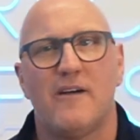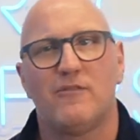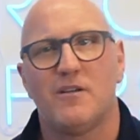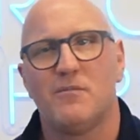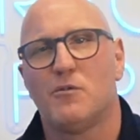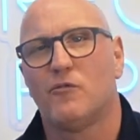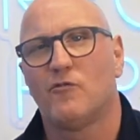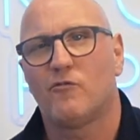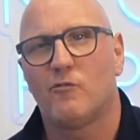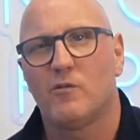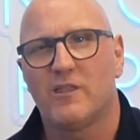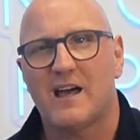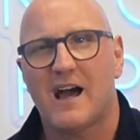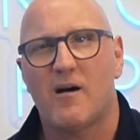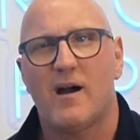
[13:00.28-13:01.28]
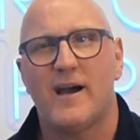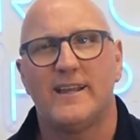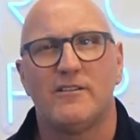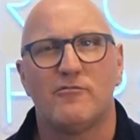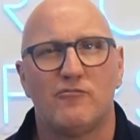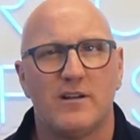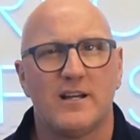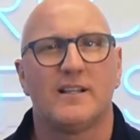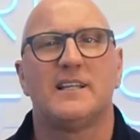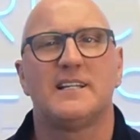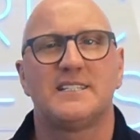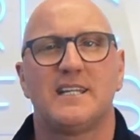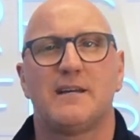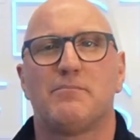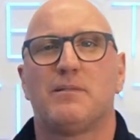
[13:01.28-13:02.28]
every month without any
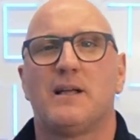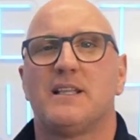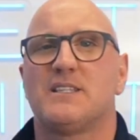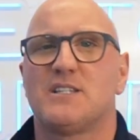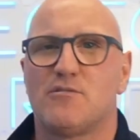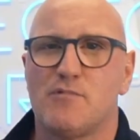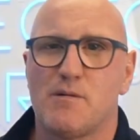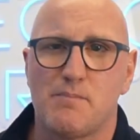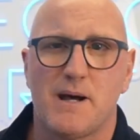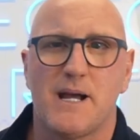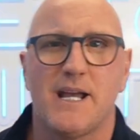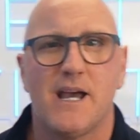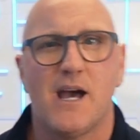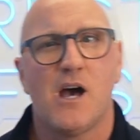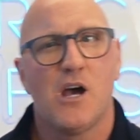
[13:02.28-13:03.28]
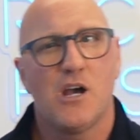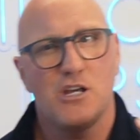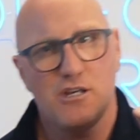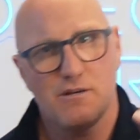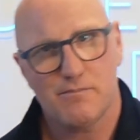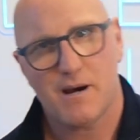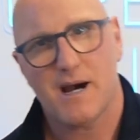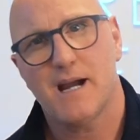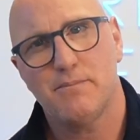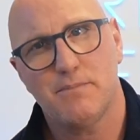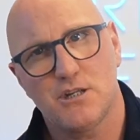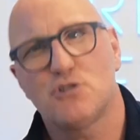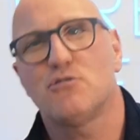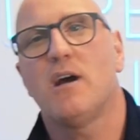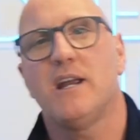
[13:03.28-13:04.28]
realistic plan to repay it, you might be
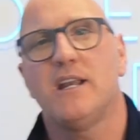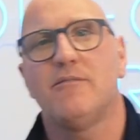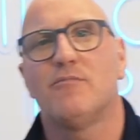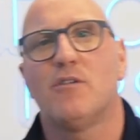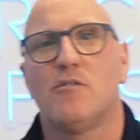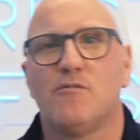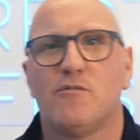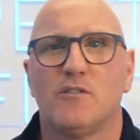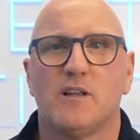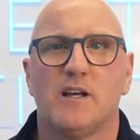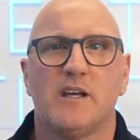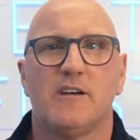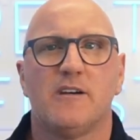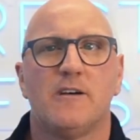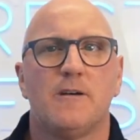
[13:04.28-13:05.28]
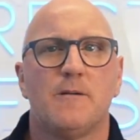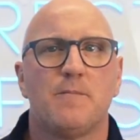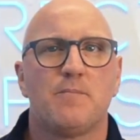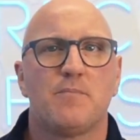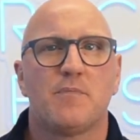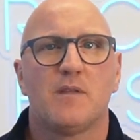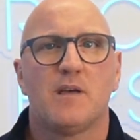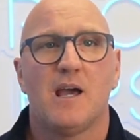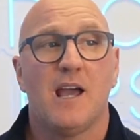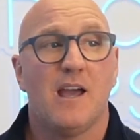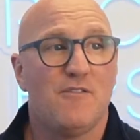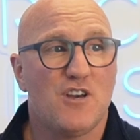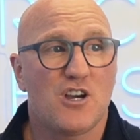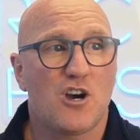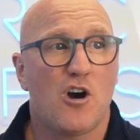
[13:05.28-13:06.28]
trading wrongfully.
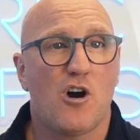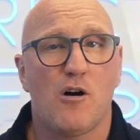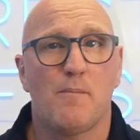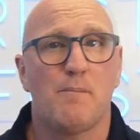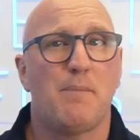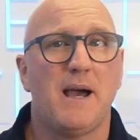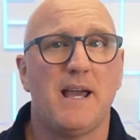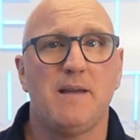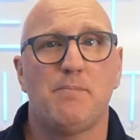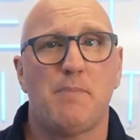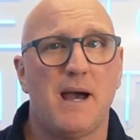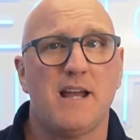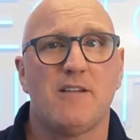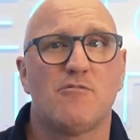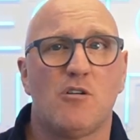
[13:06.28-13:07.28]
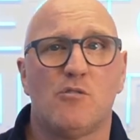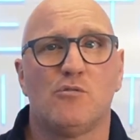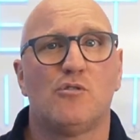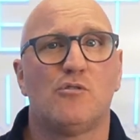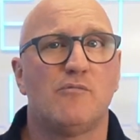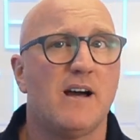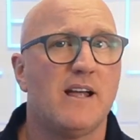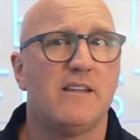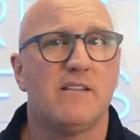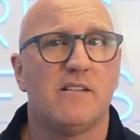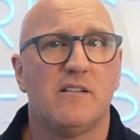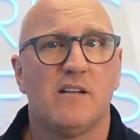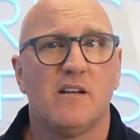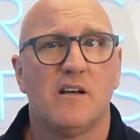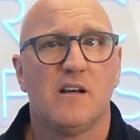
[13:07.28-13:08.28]
If you can't pay payroll or rent,
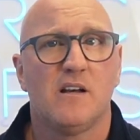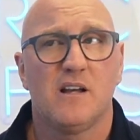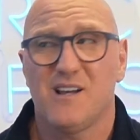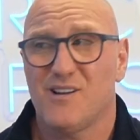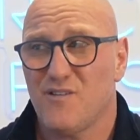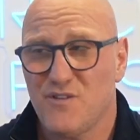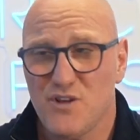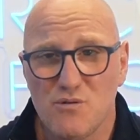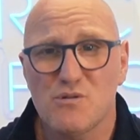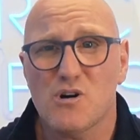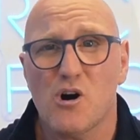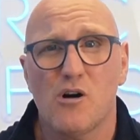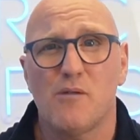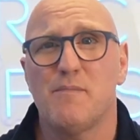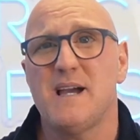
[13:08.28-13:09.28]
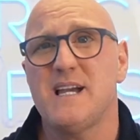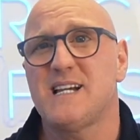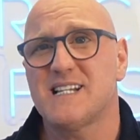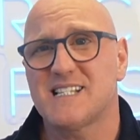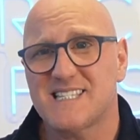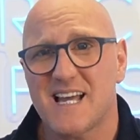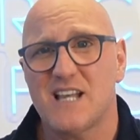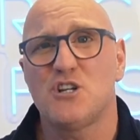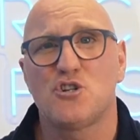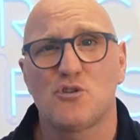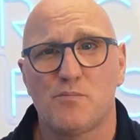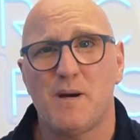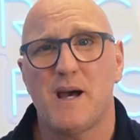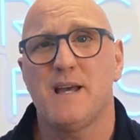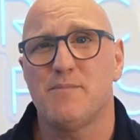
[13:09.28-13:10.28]
if you can't make essential
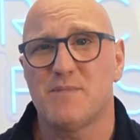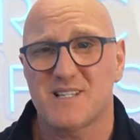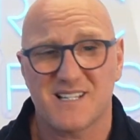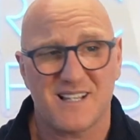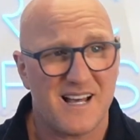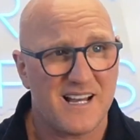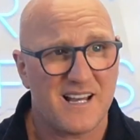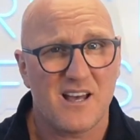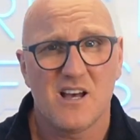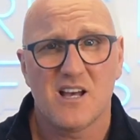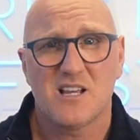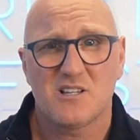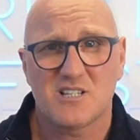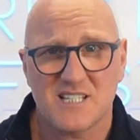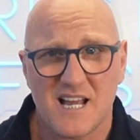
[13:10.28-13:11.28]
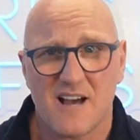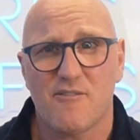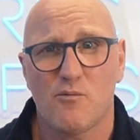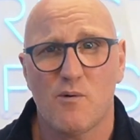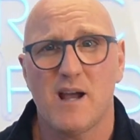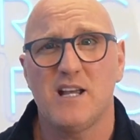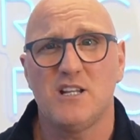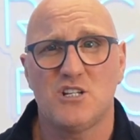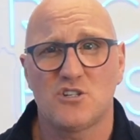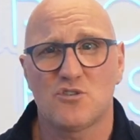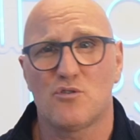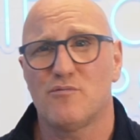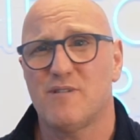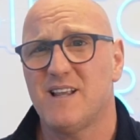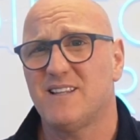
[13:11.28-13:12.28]
payments like staff wages
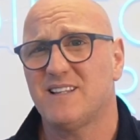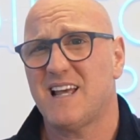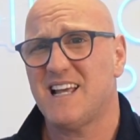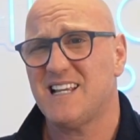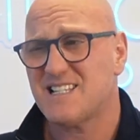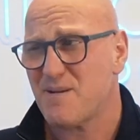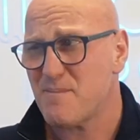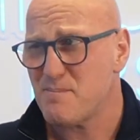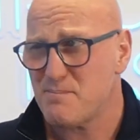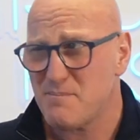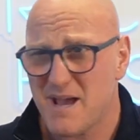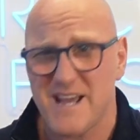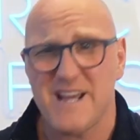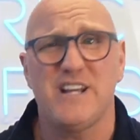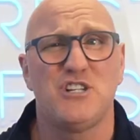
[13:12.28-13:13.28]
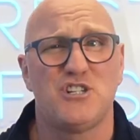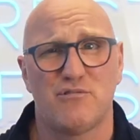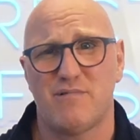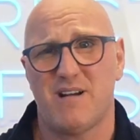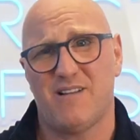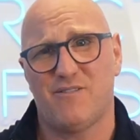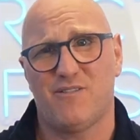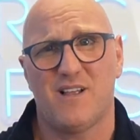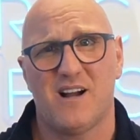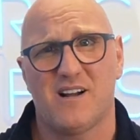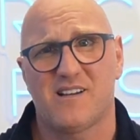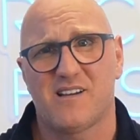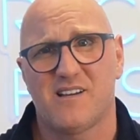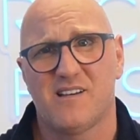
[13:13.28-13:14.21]
or rent, it's a major red flag.